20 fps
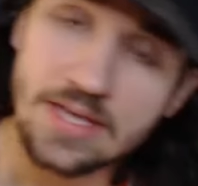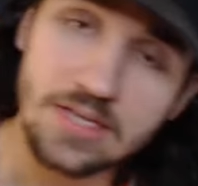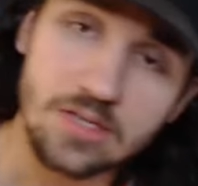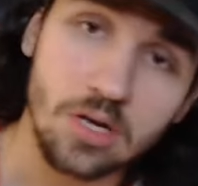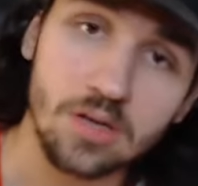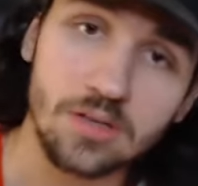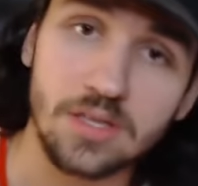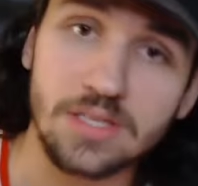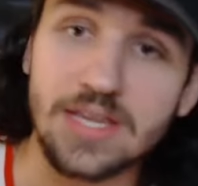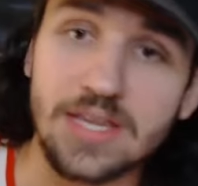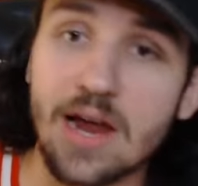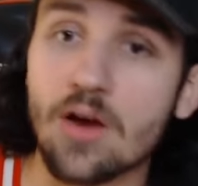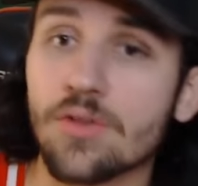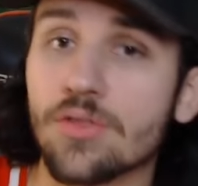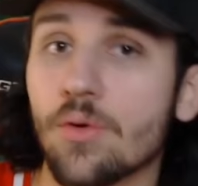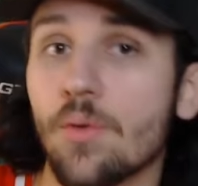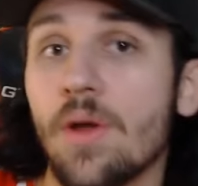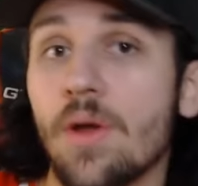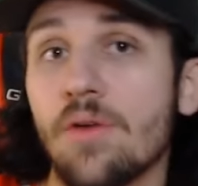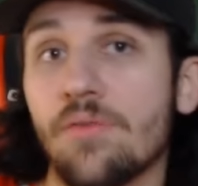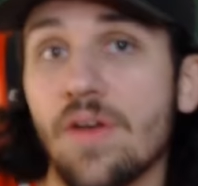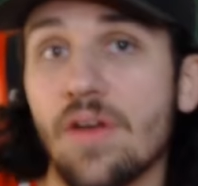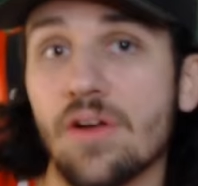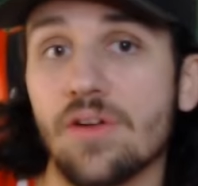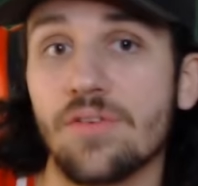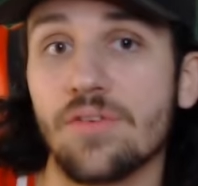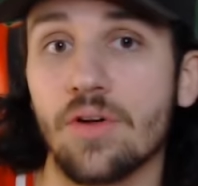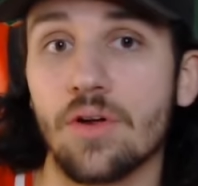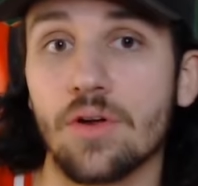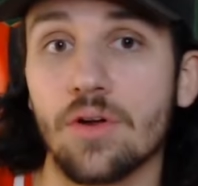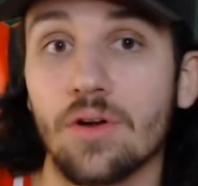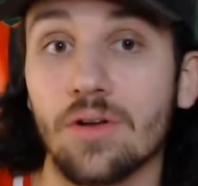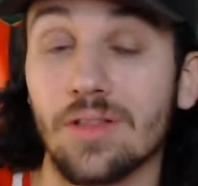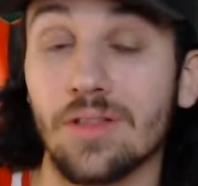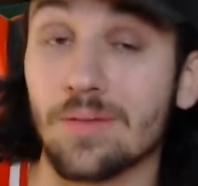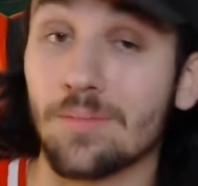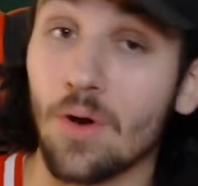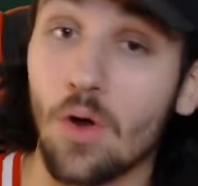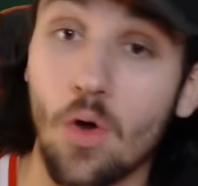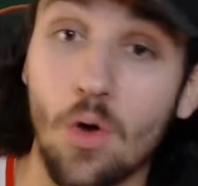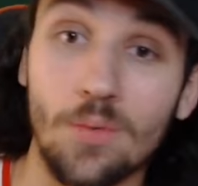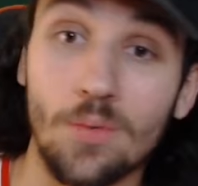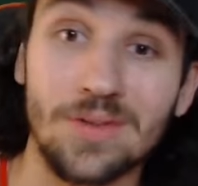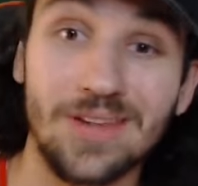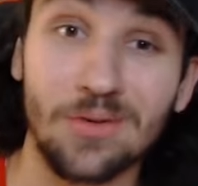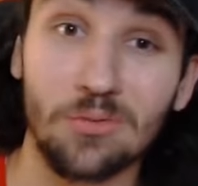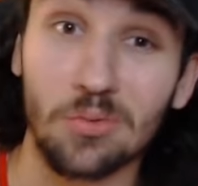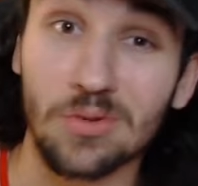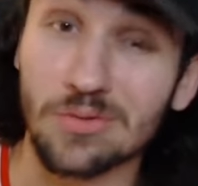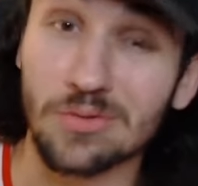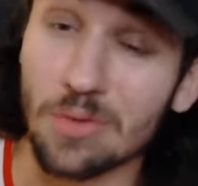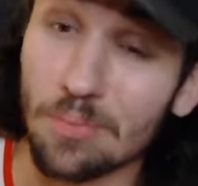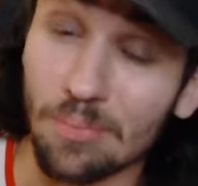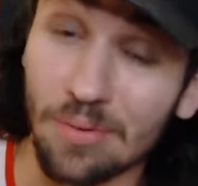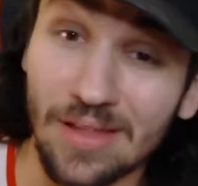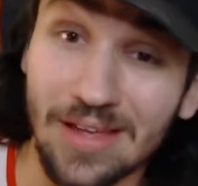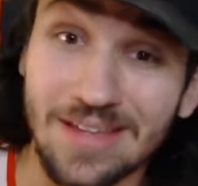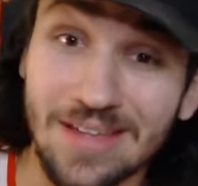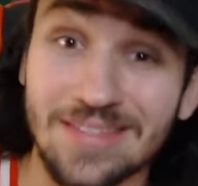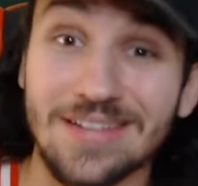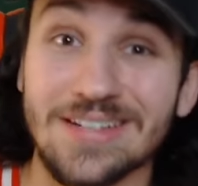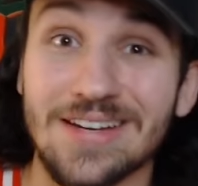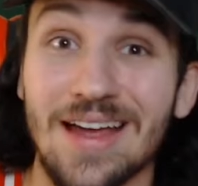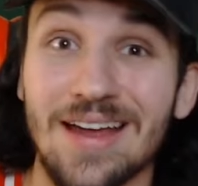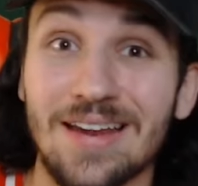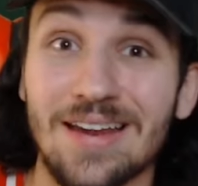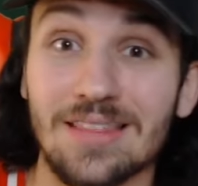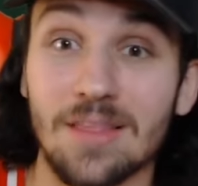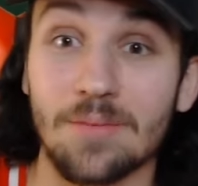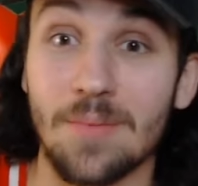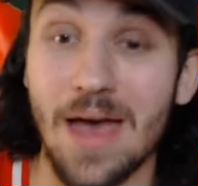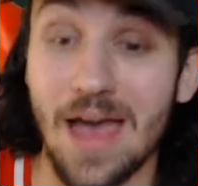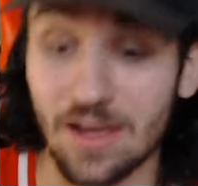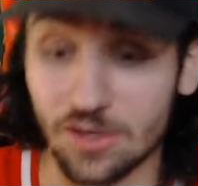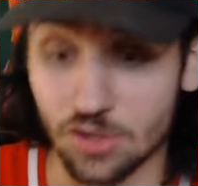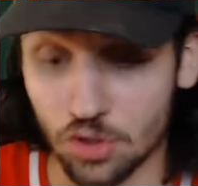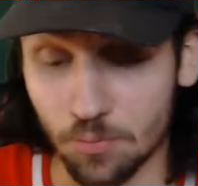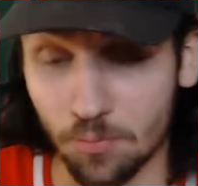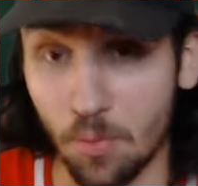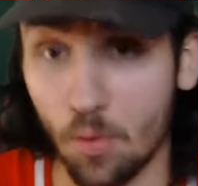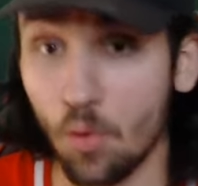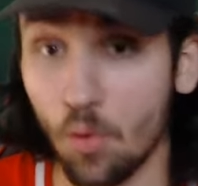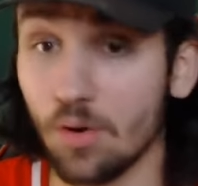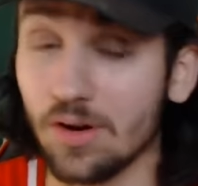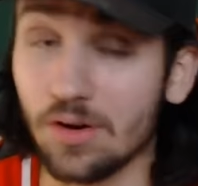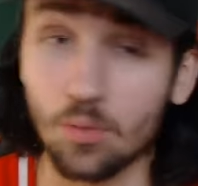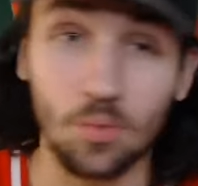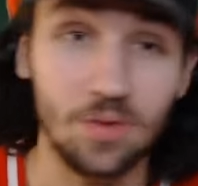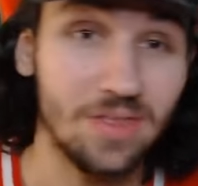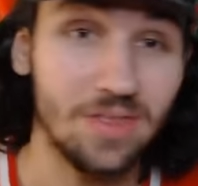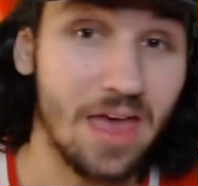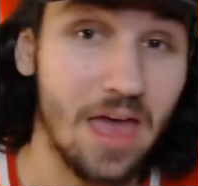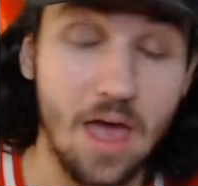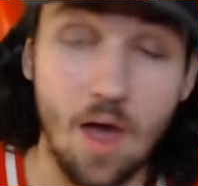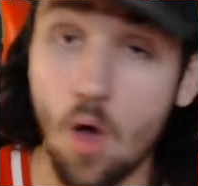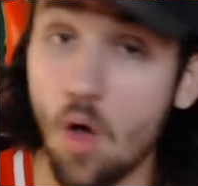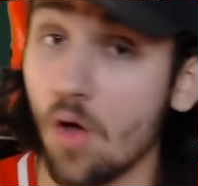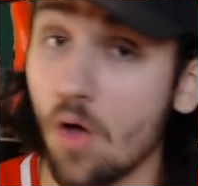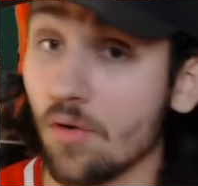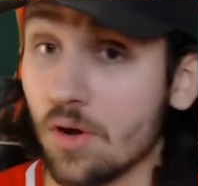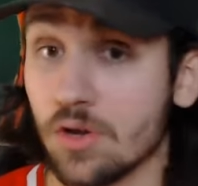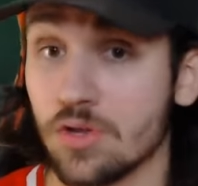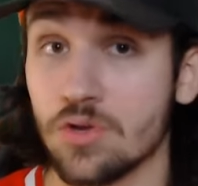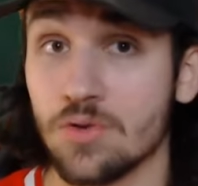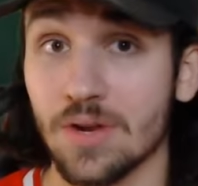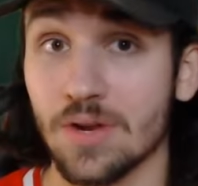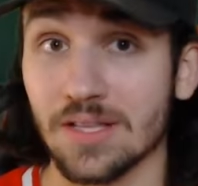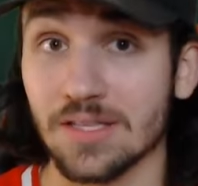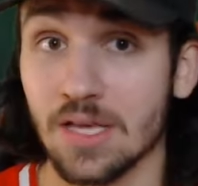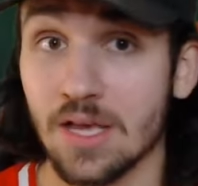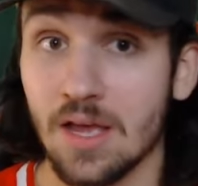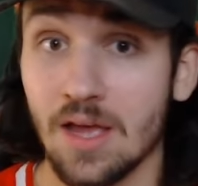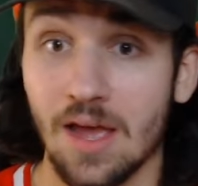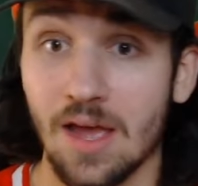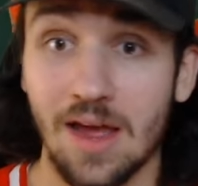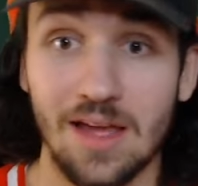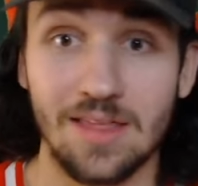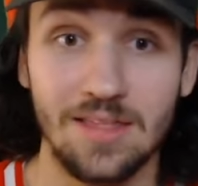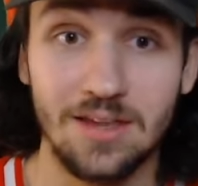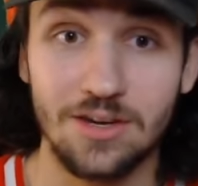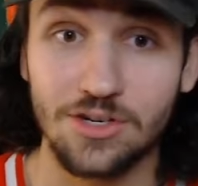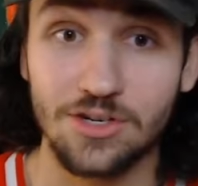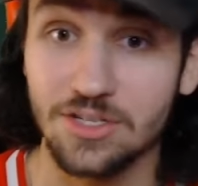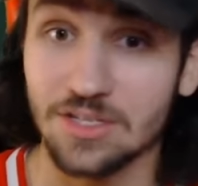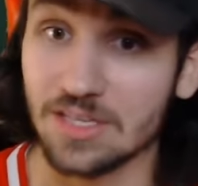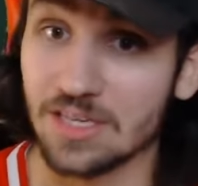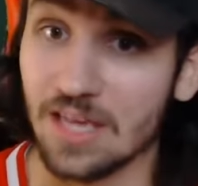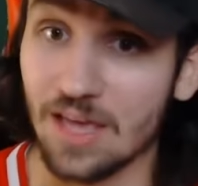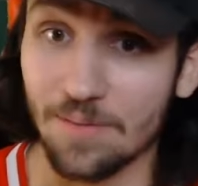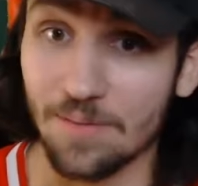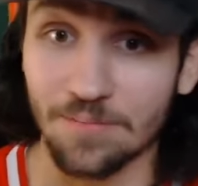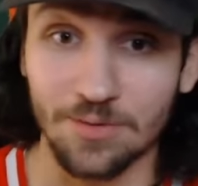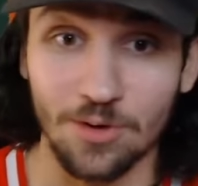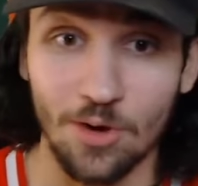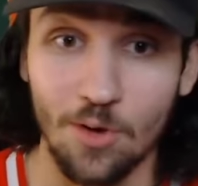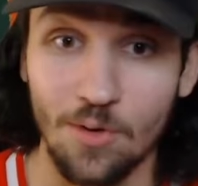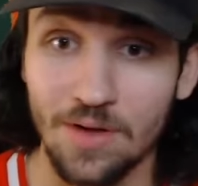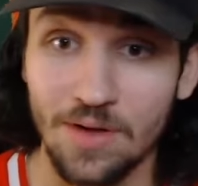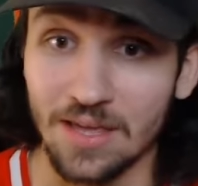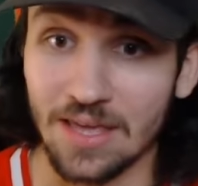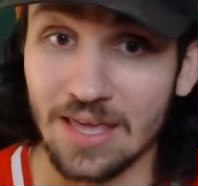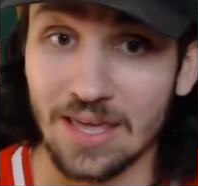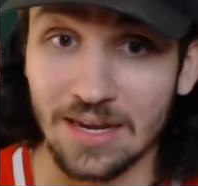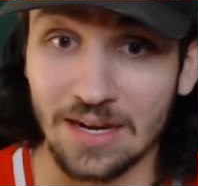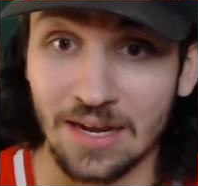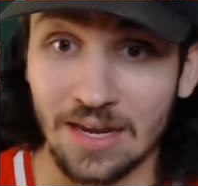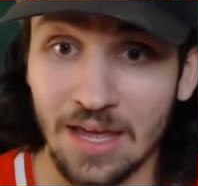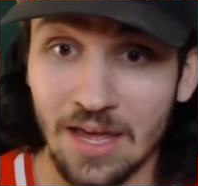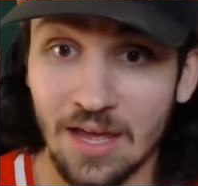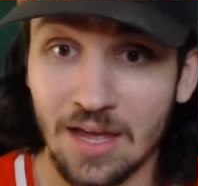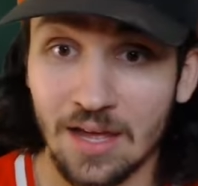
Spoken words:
He took the tower on the right very, very early. But all we did was we played the giant at the back, supported with all our units, and then just kept going in.